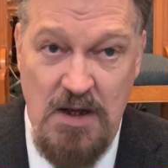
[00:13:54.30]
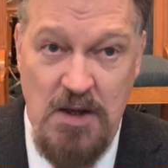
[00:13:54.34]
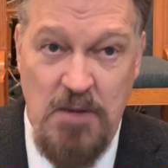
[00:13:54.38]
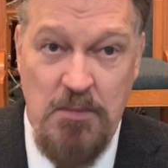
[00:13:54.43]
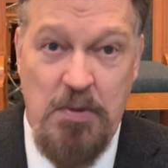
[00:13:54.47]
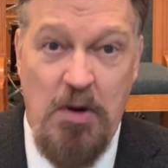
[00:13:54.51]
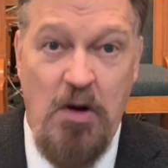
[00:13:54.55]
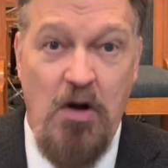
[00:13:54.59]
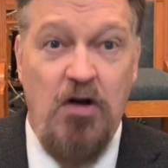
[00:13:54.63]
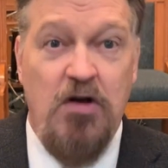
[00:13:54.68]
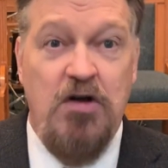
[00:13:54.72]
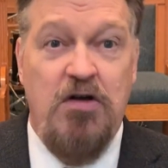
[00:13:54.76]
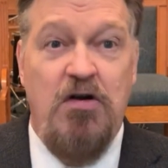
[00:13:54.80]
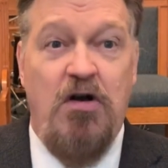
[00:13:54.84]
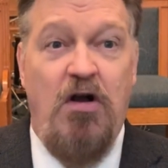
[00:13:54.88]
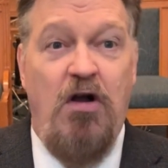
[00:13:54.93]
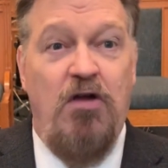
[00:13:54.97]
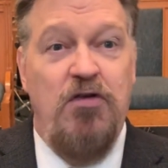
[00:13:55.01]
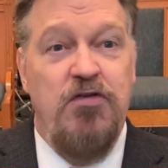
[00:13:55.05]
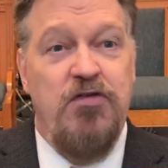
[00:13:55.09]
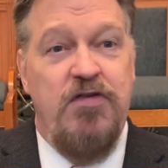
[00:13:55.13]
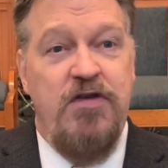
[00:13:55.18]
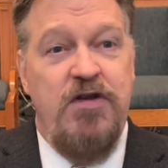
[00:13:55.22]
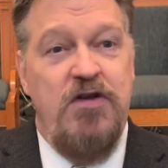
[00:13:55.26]
Paul
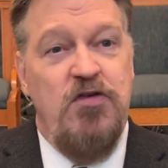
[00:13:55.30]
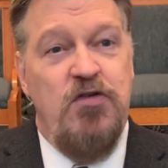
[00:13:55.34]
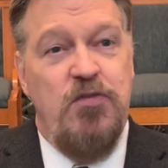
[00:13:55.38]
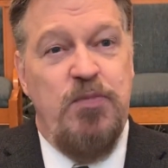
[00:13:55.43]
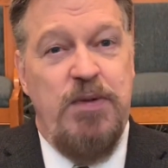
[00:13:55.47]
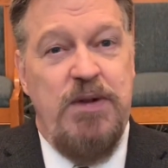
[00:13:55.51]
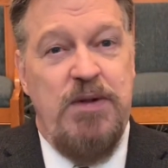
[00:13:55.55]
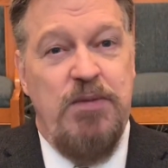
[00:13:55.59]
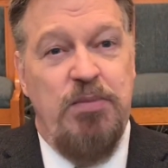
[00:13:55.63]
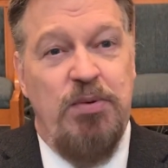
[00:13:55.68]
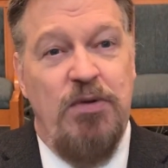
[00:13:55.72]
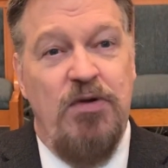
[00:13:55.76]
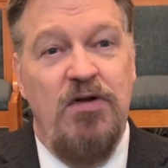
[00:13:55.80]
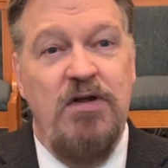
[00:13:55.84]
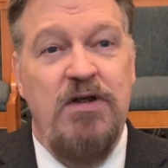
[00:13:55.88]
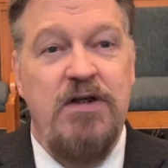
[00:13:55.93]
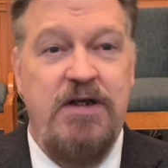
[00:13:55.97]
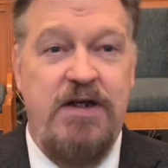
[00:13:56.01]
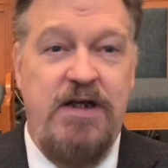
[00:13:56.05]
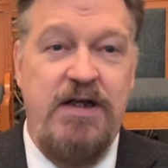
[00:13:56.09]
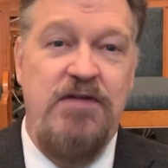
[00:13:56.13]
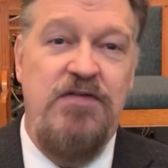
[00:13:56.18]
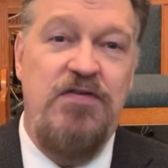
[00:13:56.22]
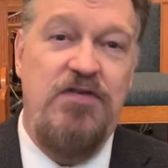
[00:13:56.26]
calls these people
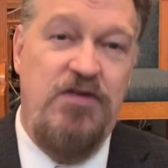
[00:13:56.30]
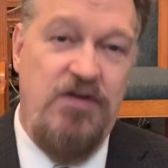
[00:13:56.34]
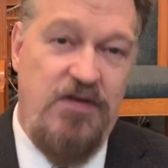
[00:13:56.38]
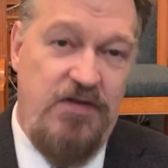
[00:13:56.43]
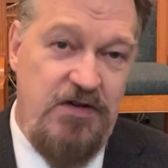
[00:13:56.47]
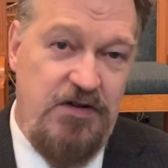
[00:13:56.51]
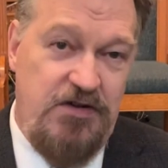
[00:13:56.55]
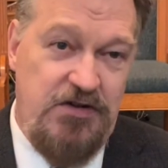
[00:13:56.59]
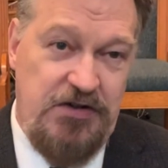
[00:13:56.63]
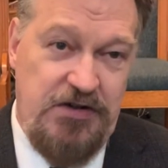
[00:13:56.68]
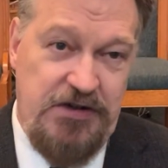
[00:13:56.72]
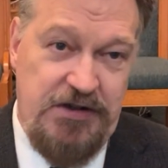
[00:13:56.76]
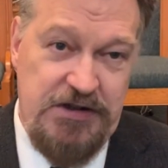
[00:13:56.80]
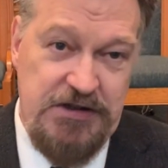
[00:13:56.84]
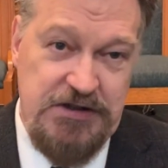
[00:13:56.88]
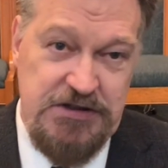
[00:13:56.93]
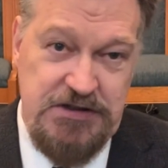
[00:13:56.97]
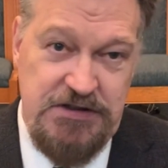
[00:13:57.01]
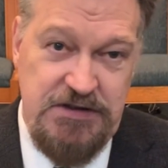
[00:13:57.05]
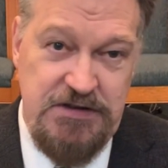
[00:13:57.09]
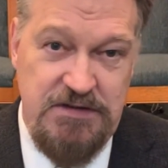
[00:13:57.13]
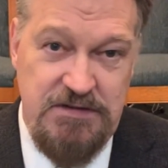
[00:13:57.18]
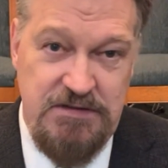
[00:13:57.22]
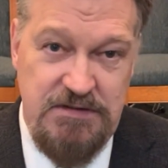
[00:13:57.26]
gifts to the
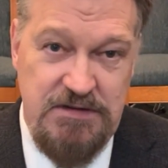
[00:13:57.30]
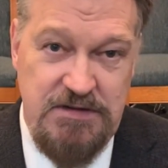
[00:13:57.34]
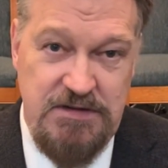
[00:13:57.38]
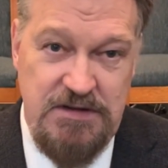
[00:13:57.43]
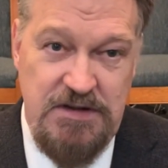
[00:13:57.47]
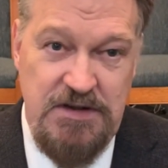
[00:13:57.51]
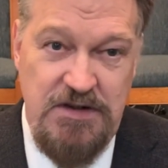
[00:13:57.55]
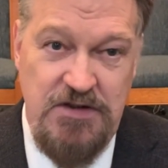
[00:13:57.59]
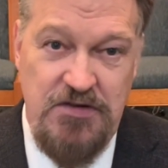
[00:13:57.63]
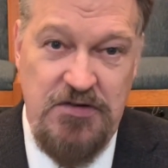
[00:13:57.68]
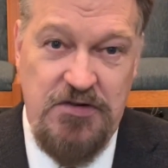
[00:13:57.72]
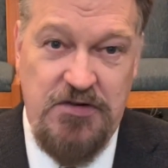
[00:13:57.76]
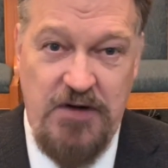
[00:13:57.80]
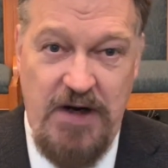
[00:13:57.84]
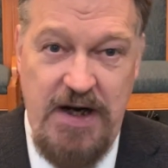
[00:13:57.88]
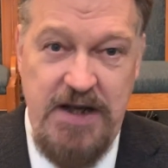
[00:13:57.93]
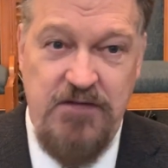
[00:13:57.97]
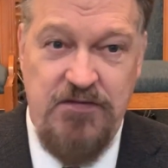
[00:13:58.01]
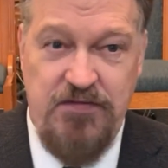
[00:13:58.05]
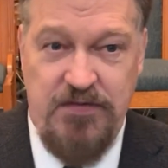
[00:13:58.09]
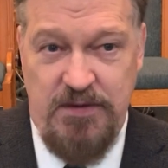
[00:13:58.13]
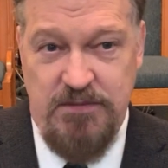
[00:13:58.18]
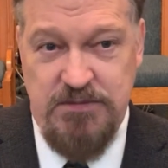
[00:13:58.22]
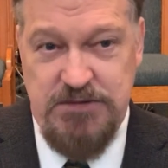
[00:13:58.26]
church,
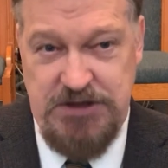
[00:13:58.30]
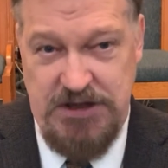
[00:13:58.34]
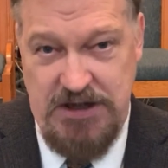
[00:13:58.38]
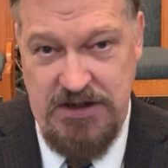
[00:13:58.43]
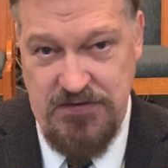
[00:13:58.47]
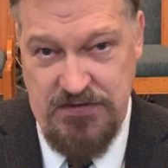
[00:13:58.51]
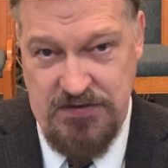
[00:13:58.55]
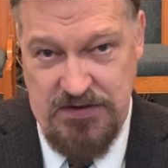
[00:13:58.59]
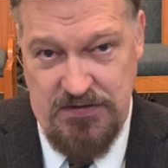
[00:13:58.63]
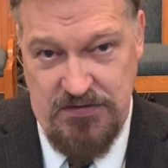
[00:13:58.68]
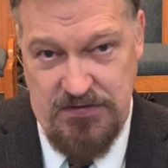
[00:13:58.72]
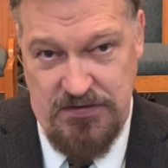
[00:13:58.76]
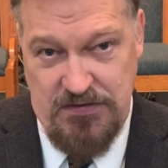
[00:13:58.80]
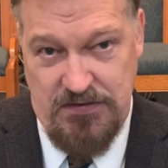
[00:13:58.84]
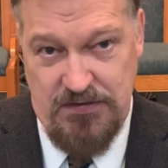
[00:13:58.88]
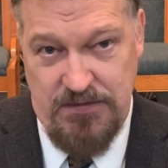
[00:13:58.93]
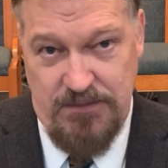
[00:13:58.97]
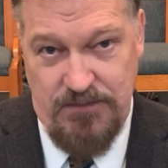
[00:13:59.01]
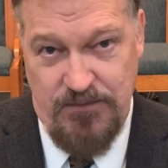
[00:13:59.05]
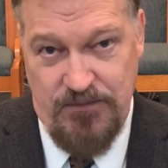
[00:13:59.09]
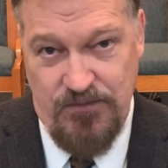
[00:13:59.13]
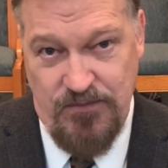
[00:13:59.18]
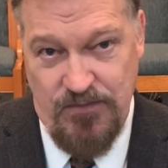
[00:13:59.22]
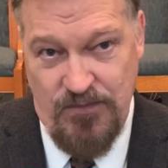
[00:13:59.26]
straight from Jesus.
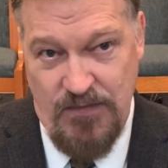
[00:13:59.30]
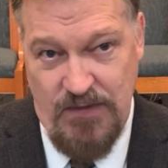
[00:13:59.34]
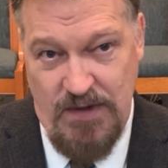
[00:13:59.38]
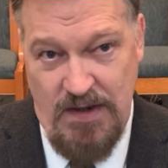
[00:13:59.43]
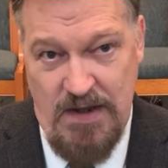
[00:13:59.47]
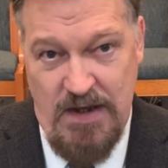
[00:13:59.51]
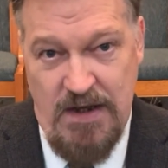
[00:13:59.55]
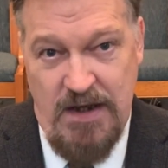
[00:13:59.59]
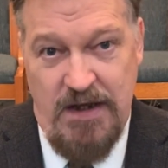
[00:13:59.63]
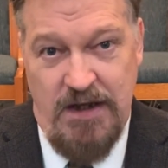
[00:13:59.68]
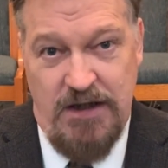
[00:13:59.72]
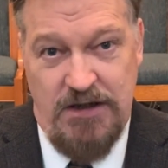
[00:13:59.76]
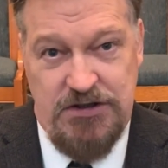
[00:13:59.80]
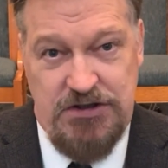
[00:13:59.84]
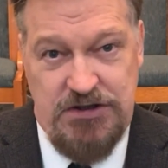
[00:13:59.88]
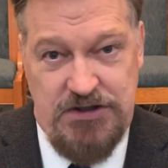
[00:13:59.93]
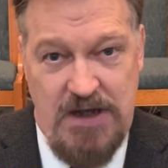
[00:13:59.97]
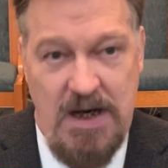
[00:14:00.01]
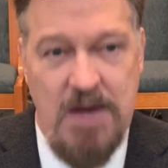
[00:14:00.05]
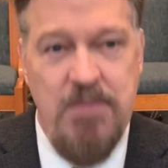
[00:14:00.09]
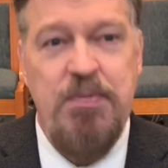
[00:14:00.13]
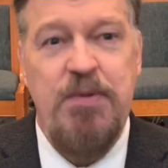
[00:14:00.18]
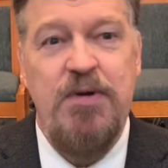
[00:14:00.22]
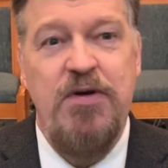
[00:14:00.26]
A
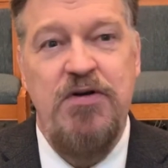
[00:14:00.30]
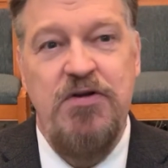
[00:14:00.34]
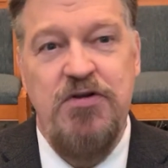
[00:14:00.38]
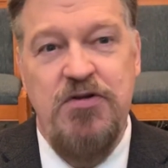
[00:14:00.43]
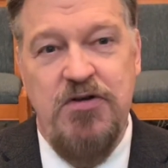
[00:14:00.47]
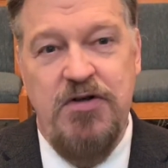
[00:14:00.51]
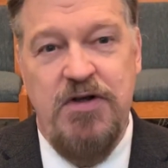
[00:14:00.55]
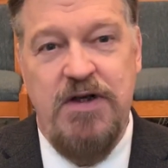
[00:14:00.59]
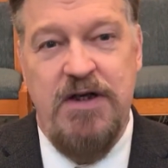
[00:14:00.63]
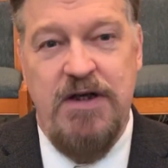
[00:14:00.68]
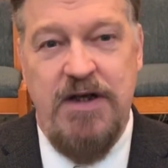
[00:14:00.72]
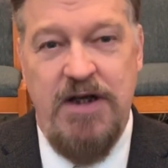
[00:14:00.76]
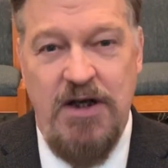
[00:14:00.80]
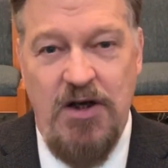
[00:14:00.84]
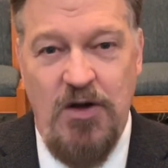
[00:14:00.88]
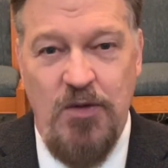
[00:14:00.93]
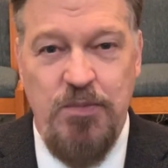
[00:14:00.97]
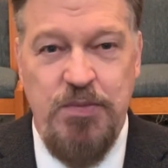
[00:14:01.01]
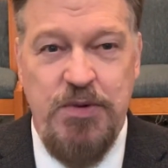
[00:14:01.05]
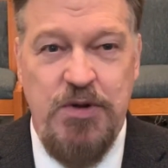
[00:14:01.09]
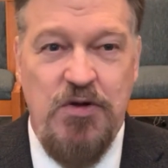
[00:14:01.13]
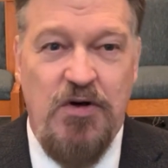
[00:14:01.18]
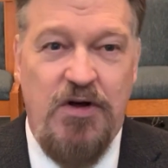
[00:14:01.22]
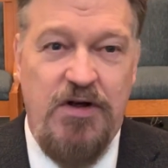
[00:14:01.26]
shepherd who can
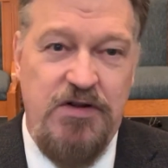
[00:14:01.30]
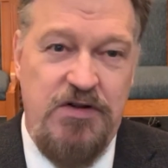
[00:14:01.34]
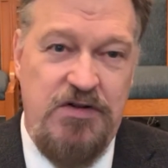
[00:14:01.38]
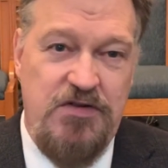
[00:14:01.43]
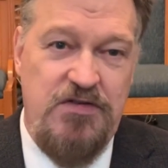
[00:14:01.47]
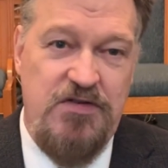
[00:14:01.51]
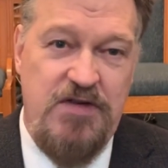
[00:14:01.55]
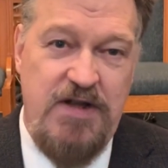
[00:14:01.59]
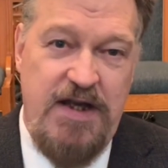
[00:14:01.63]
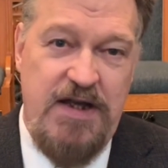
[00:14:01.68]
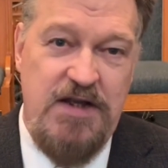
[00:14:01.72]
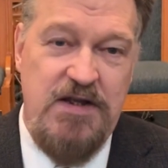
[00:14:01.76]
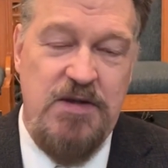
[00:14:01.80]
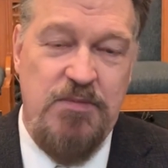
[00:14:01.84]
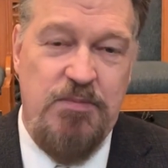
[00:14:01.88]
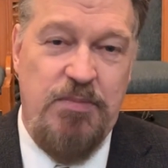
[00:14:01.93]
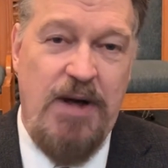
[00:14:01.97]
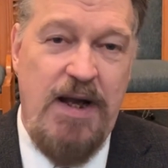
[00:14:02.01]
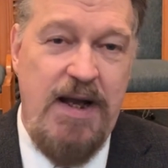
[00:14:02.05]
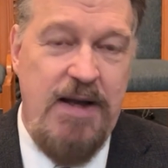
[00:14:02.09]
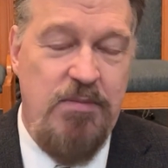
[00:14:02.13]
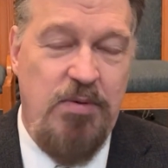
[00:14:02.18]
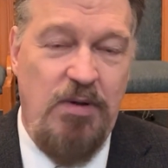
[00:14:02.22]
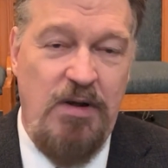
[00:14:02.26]
help you understand the
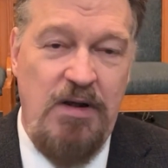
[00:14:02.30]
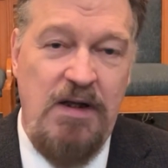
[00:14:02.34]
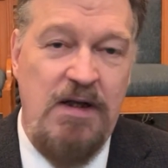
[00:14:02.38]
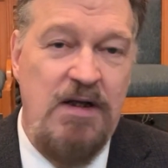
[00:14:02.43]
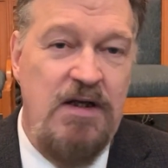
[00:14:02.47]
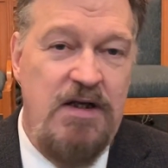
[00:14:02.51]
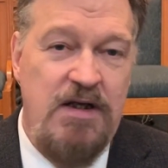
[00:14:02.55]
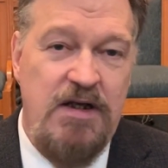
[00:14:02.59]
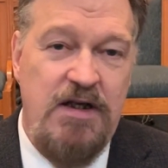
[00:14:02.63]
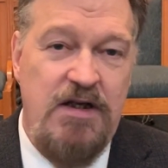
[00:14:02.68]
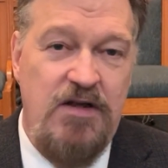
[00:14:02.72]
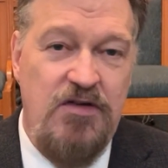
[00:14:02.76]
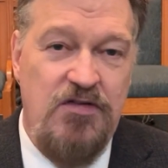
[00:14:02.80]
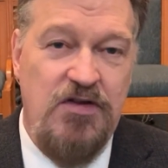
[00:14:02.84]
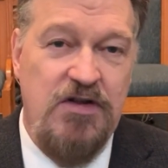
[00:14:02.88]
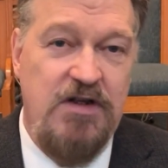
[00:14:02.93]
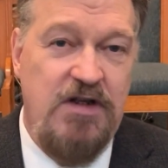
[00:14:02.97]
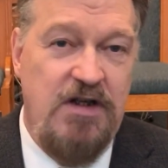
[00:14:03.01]
Bible is a